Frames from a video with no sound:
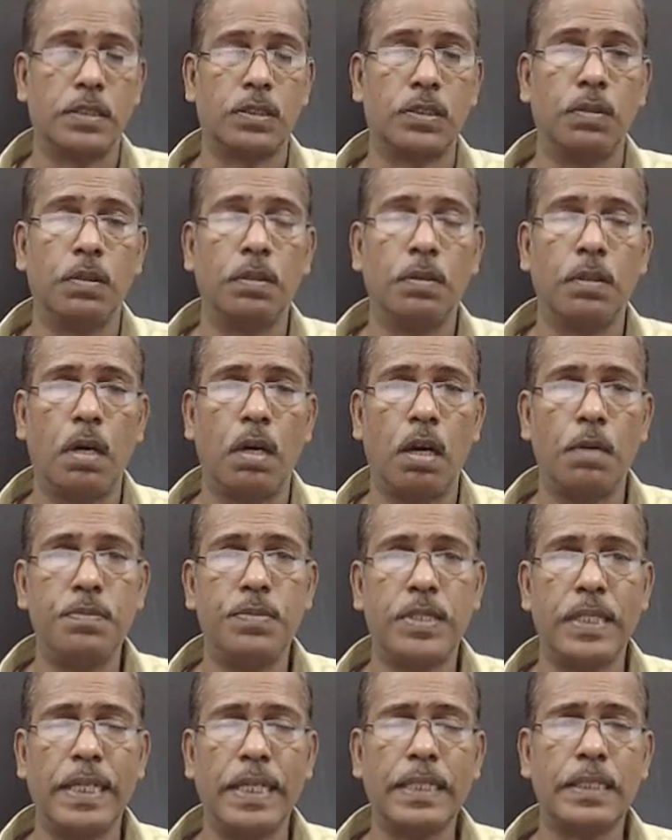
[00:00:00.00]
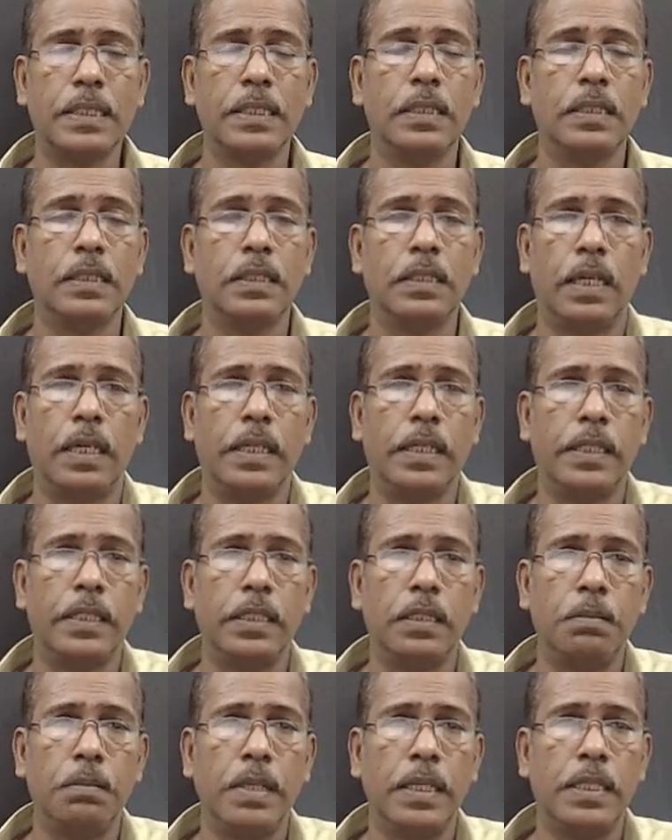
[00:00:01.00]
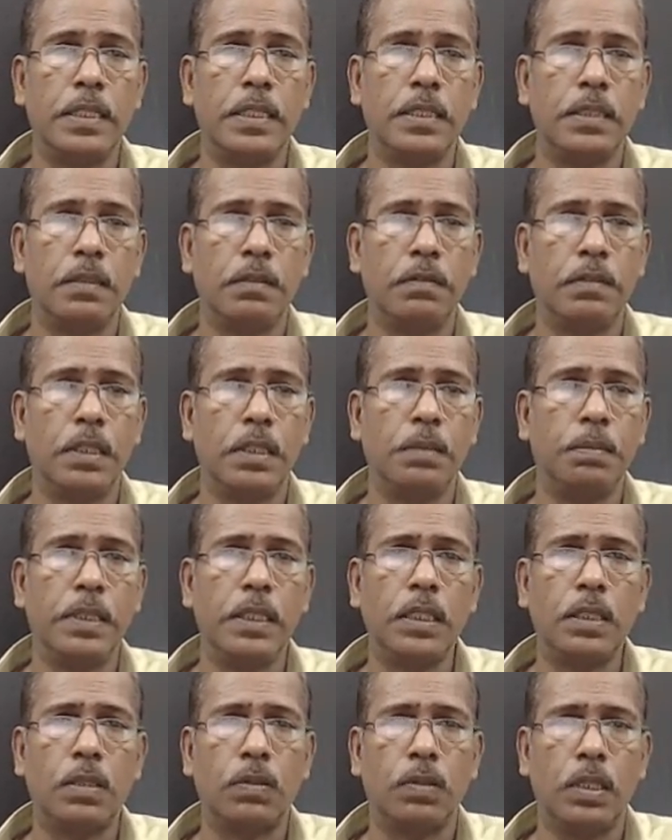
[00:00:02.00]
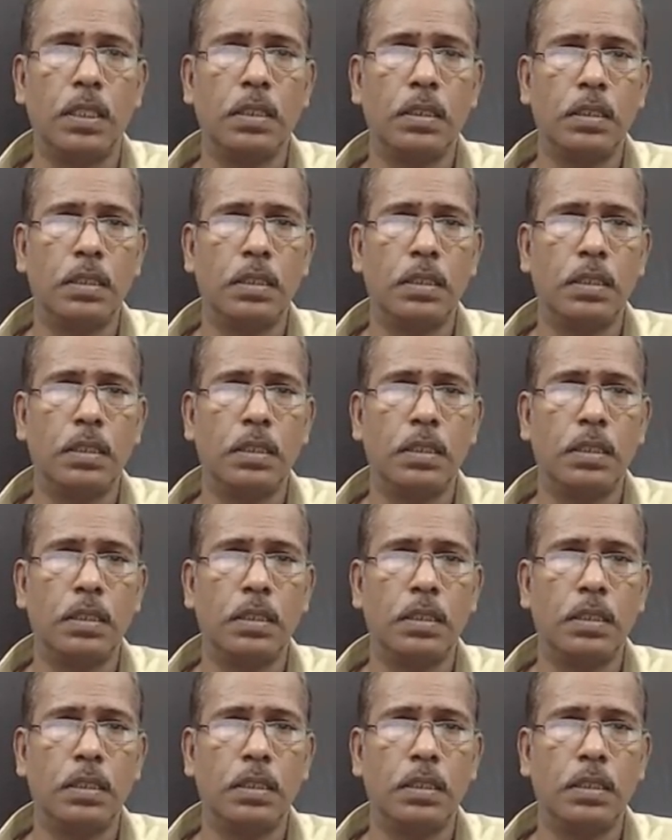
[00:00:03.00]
So object and the image will be equal.